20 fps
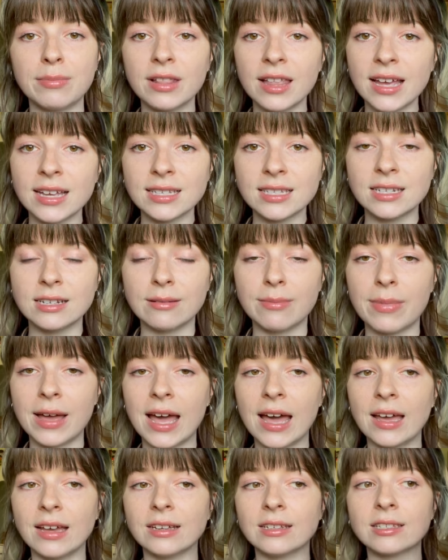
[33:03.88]
plastic
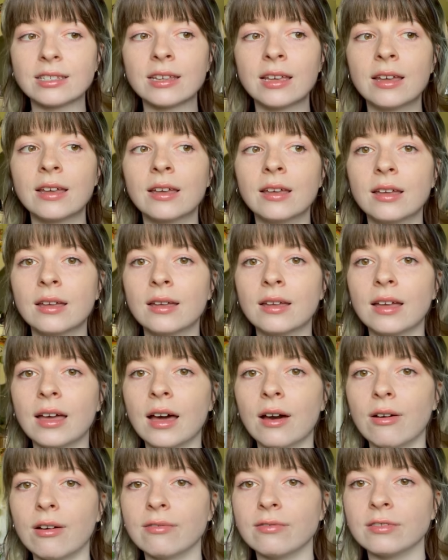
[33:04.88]
bags.
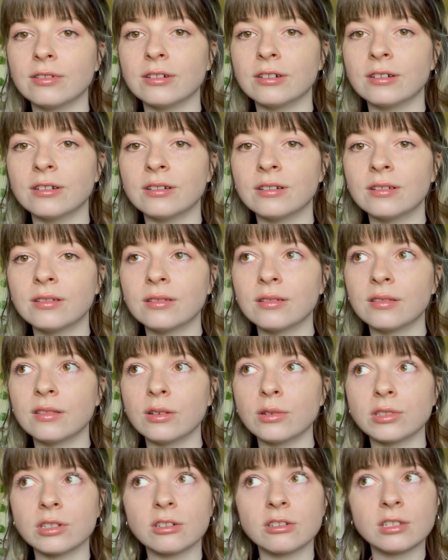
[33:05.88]
However,
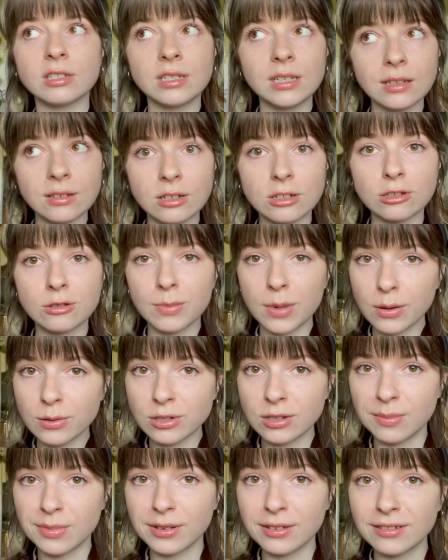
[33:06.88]
those are still
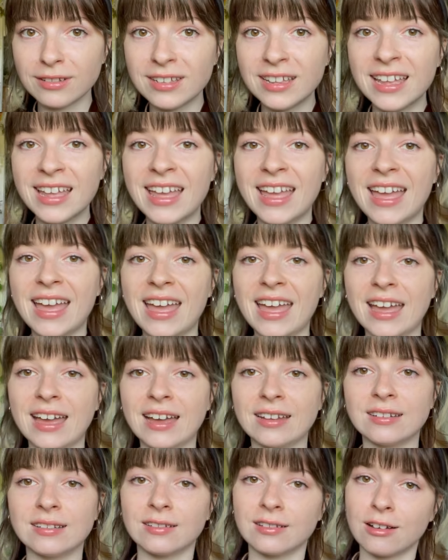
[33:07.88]
disposable
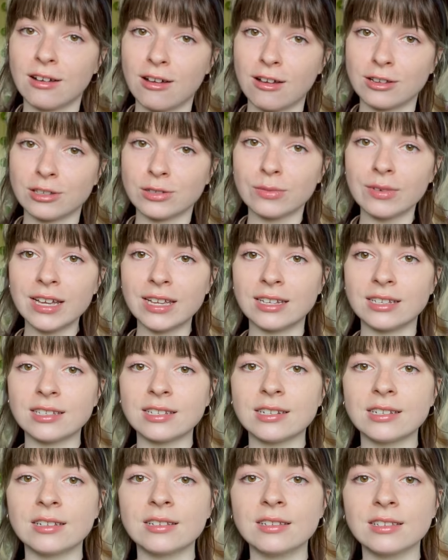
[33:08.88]
and cause
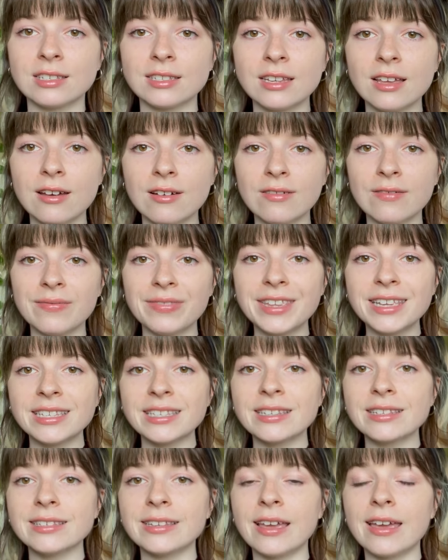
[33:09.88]
waste. So this
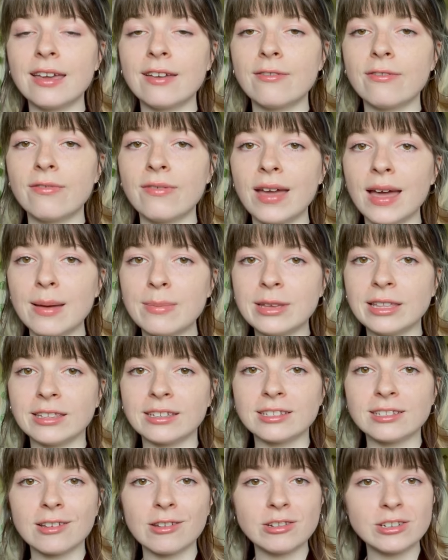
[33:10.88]
is a
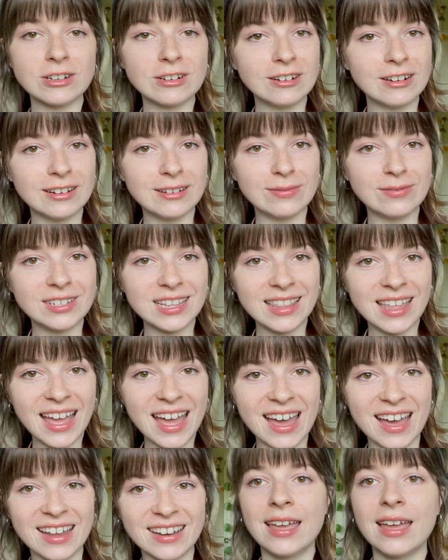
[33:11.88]
fabulous alternative to
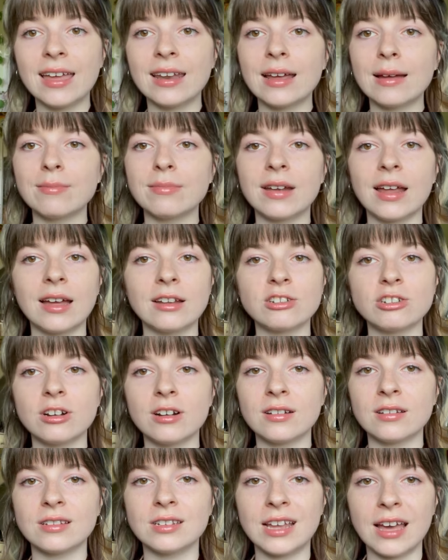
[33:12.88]
that. And I'm not
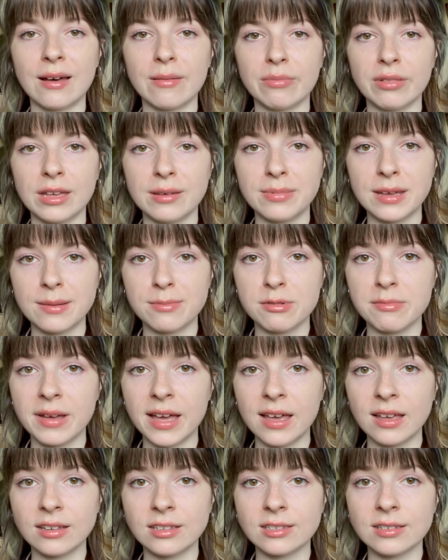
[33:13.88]
trying to downplay paper
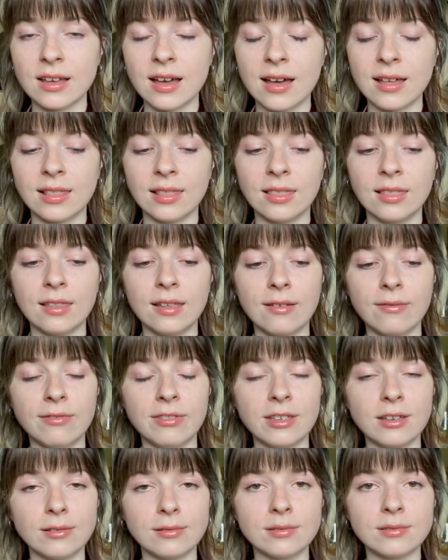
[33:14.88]
bags. I love
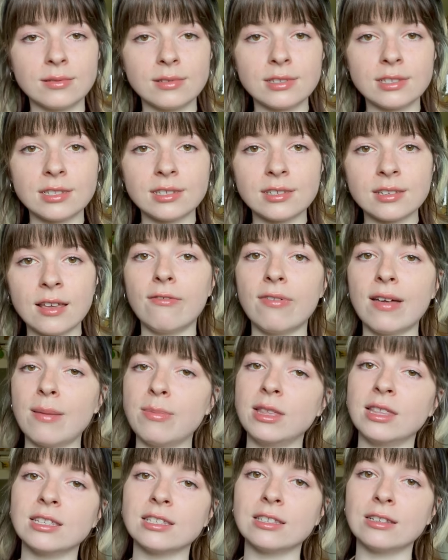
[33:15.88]
those.
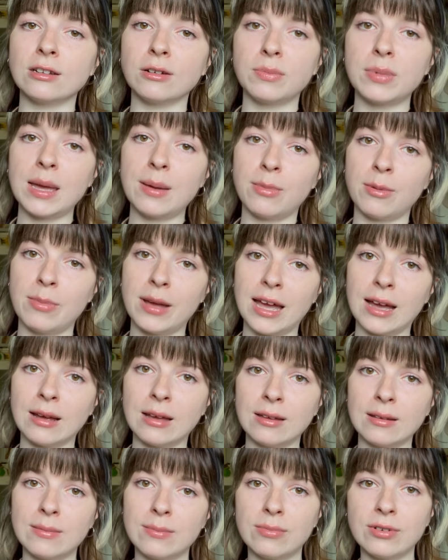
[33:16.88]
Fabulous little paper
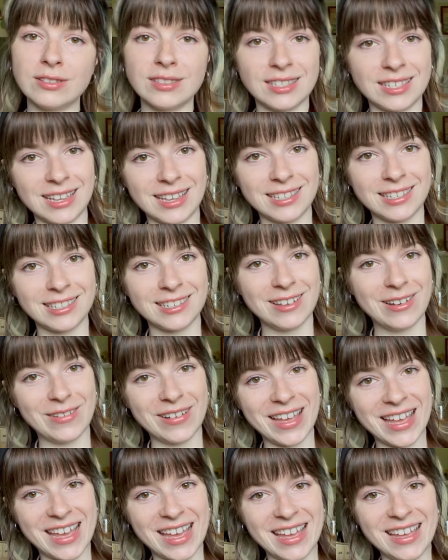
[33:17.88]
bag princess,
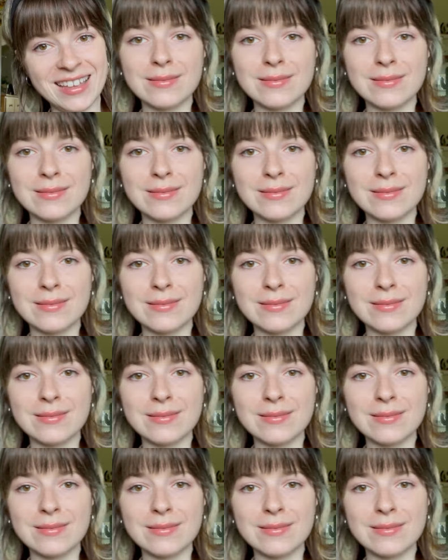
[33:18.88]
okay?